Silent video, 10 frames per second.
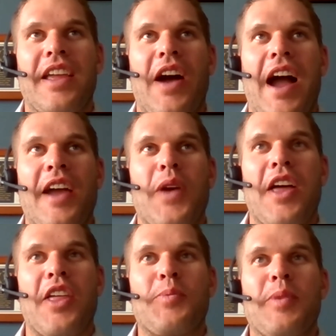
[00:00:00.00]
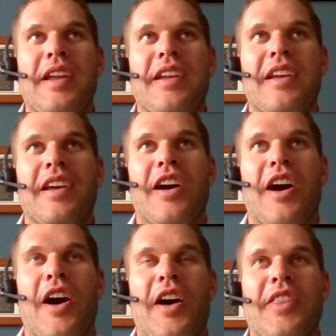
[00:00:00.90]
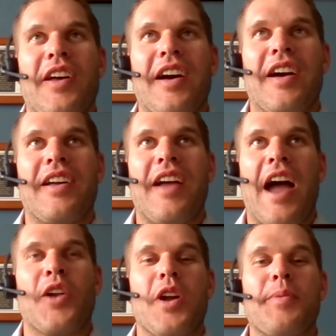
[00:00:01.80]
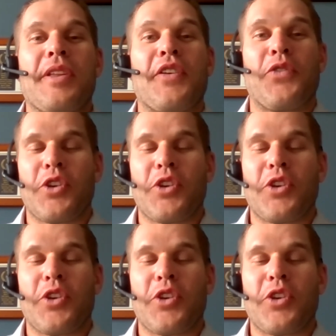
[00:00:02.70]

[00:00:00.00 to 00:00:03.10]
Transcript: You know, I'd rather be on the I don't want to be the